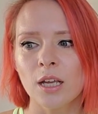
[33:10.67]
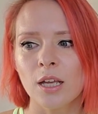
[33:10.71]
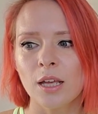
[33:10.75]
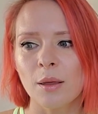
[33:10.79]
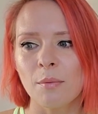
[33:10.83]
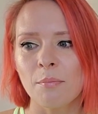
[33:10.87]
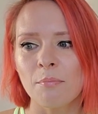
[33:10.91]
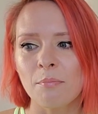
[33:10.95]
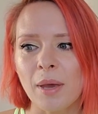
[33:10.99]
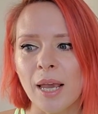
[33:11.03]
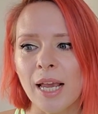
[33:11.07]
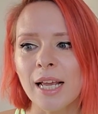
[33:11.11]

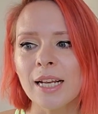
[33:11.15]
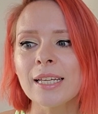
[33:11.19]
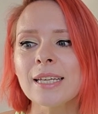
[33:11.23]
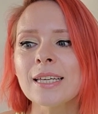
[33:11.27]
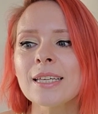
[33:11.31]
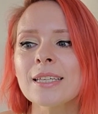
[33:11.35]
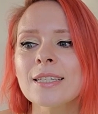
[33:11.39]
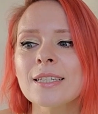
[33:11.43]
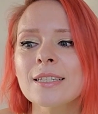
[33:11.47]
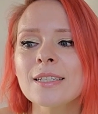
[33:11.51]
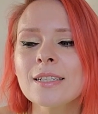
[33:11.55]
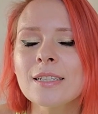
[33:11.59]
made
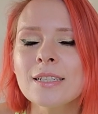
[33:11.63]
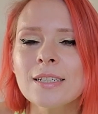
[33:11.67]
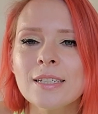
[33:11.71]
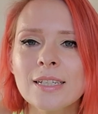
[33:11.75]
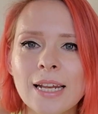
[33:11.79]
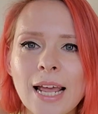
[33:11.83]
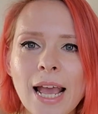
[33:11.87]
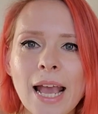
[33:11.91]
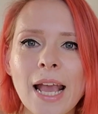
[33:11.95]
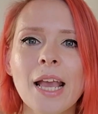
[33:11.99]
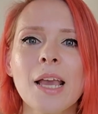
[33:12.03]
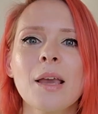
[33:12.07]
his
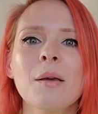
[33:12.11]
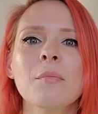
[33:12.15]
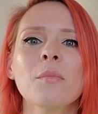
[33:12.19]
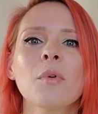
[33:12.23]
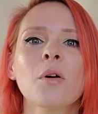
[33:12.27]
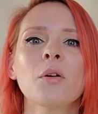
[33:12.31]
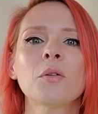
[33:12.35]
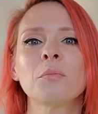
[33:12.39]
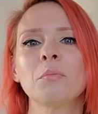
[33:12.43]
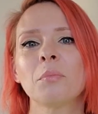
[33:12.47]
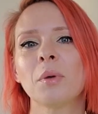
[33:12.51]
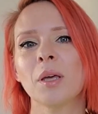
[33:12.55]
name
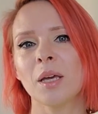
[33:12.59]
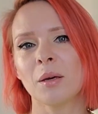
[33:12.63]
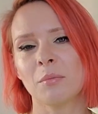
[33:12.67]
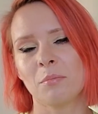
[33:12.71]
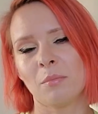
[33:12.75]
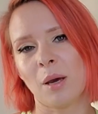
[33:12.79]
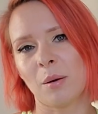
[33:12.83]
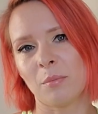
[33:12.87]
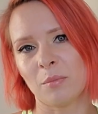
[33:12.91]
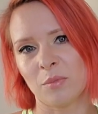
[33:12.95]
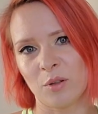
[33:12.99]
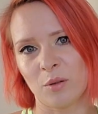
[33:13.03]
on being
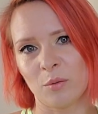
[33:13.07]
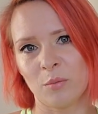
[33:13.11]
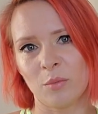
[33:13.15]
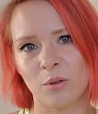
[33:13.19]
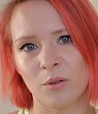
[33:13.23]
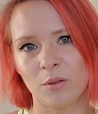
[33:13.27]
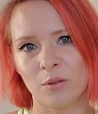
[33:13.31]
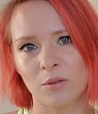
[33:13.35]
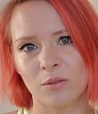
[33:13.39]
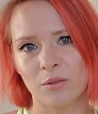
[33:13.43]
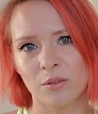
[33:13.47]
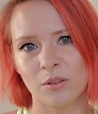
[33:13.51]

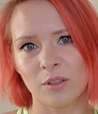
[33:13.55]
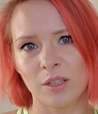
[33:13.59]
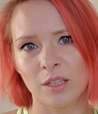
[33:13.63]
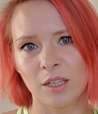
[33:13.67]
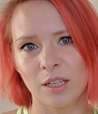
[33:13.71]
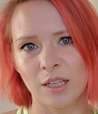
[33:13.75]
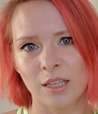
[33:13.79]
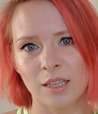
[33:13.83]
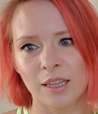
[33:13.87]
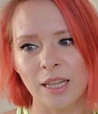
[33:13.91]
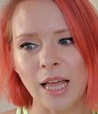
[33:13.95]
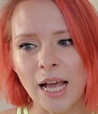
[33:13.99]
memorable.
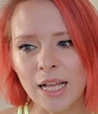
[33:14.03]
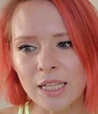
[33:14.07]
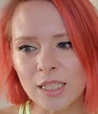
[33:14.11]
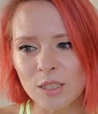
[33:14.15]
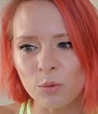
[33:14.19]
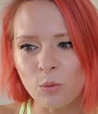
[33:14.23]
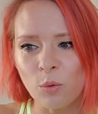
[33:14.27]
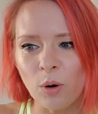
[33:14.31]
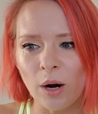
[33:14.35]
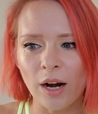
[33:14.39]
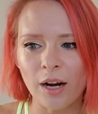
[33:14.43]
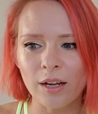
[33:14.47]

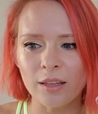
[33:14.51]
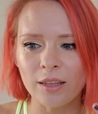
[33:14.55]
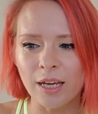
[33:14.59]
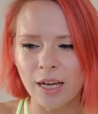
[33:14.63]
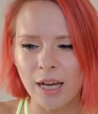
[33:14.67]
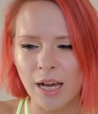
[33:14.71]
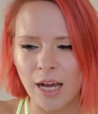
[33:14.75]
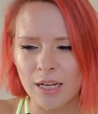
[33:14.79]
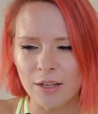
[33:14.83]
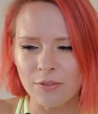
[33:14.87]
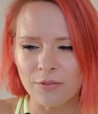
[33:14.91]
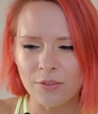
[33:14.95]
That's where the
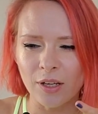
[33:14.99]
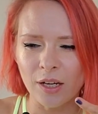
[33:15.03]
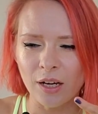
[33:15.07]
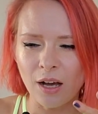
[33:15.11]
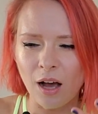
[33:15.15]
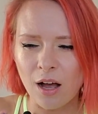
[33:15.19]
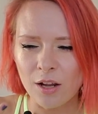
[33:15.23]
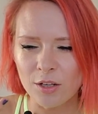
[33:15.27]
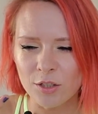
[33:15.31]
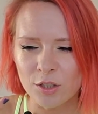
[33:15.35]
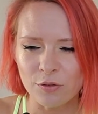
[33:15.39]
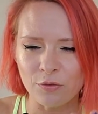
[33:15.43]
kind of the
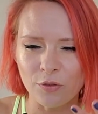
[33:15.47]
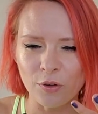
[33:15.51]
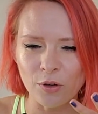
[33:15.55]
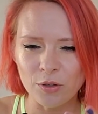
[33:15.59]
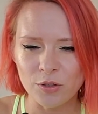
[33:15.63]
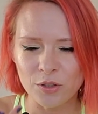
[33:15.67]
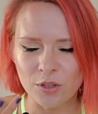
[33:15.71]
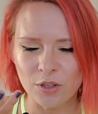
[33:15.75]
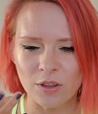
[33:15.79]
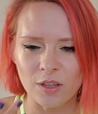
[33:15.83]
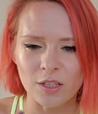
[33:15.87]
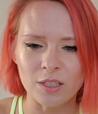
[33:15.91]

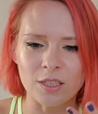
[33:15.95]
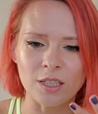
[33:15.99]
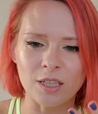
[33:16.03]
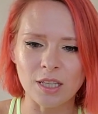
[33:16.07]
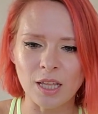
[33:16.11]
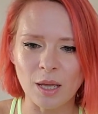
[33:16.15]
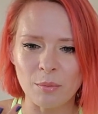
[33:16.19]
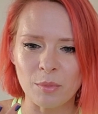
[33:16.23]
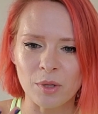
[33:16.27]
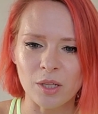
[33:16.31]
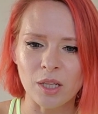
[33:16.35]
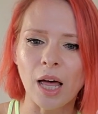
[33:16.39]
controversy, the
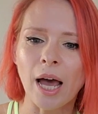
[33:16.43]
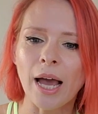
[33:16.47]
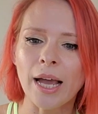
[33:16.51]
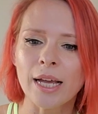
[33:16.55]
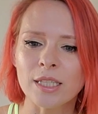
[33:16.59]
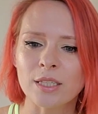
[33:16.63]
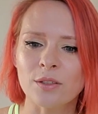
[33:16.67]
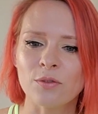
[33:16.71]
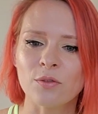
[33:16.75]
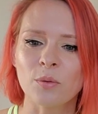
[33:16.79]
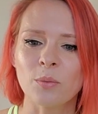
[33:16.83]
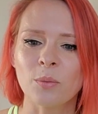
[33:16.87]
dilemma
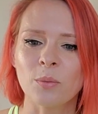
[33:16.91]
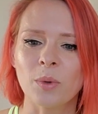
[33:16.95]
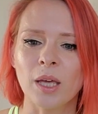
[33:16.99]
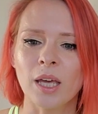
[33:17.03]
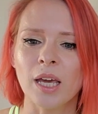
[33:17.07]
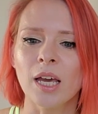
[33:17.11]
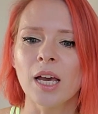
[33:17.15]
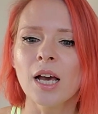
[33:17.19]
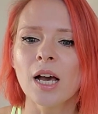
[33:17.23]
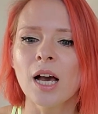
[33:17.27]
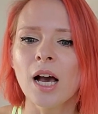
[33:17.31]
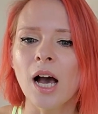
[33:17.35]
lies for
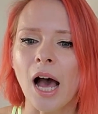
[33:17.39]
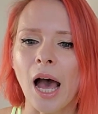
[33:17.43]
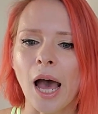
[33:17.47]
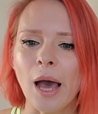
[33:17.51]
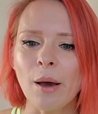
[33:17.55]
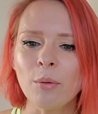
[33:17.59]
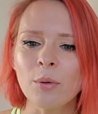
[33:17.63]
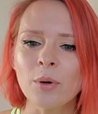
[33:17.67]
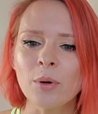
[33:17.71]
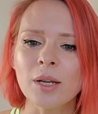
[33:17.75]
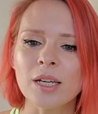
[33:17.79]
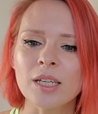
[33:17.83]
me.
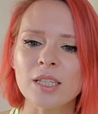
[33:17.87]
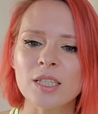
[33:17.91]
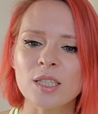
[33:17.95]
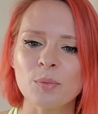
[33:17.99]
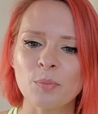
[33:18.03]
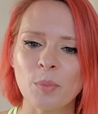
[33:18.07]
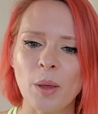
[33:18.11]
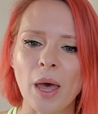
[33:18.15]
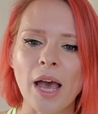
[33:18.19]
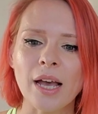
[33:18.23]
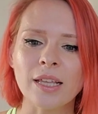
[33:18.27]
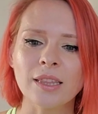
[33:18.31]
I would
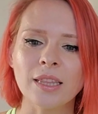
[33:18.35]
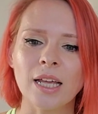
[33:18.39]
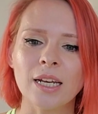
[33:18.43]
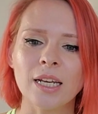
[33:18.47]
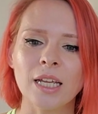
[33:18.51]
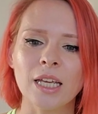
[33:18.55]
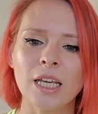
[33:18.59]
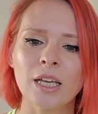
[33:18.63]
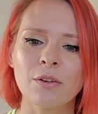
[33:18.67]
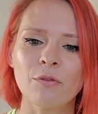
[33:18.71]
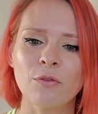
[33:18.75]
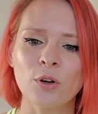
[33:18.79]
expect
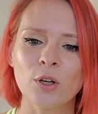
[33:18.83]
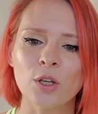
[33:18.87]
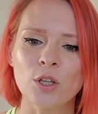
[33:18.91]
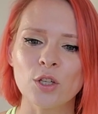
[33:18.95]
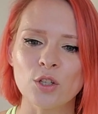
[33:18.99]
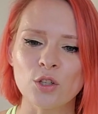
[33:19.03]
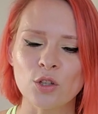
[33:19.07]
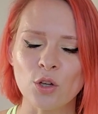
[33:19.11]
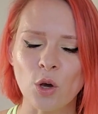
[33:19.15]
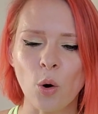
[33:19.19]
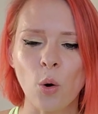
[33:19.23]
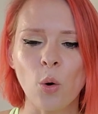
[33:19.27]
that if for
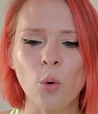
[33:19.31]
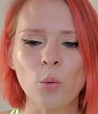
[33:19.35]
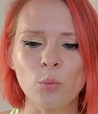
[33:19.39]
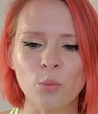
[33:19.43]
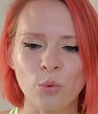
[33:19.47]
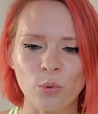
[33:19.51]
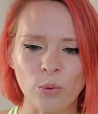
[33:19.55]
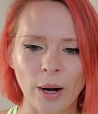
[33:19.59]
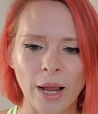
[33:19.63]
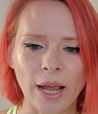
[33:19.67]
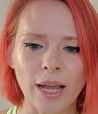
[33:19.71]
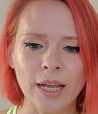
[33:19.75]
his own
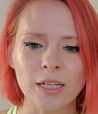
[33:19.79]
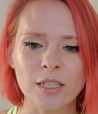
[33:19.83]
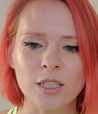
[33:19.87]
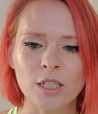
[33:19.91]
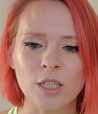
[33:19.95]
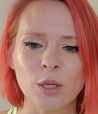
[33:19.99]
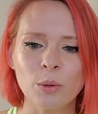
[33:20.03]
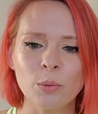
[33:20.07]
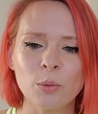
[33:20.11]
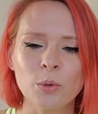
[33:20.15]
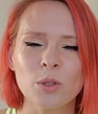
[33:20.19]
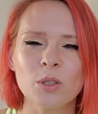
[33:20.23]
brand,
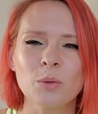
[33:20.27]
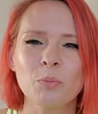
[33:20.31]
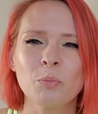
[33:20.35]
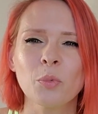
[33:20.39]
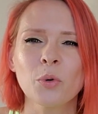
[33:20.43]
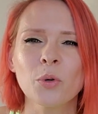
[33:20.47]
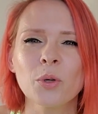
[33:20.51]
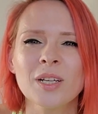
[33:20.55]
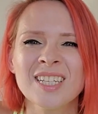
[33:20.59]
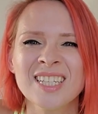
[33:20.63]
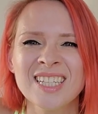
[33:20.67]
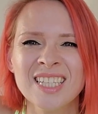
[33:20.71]
he would
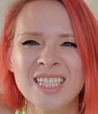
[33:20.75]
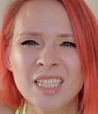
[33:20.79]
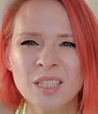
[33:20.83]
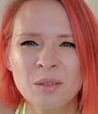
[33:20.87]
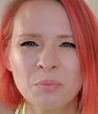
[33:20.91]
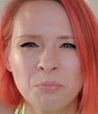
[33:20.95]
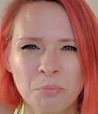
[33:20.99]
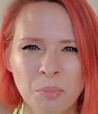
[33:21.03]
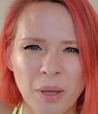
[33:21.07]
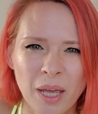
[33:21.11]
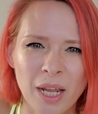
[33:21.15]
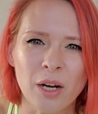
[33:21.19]
put a
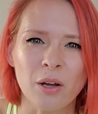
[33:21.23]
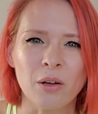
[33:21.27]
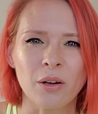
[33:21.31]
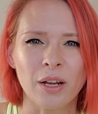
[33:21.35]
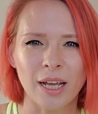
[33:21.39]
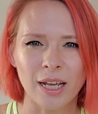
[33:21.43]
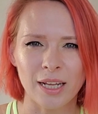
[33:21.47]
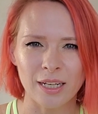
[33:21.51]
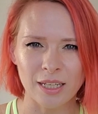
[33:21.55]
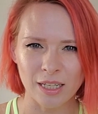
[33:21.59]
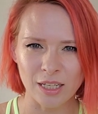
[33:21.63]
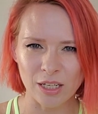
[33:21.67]
spin on
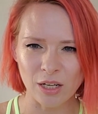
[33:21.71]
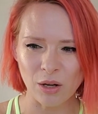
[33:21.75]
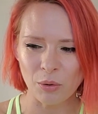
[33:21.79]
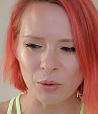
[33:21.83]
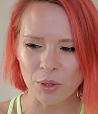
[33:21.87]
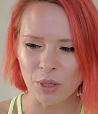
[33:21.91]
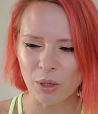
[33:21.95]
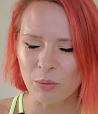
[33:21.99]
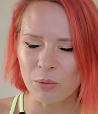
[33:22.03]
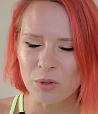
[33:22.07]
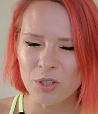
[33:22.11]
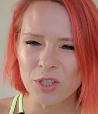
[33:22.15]
it. You know,
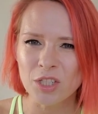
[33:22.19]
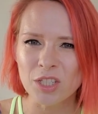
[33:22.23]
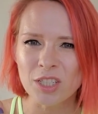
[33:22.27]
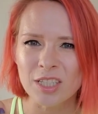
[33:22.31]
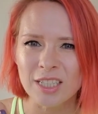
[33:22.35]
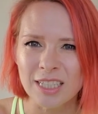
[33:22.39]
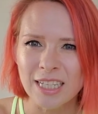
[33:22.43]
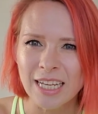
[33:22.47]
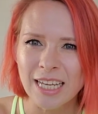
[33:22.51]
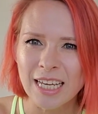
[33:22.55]
he would just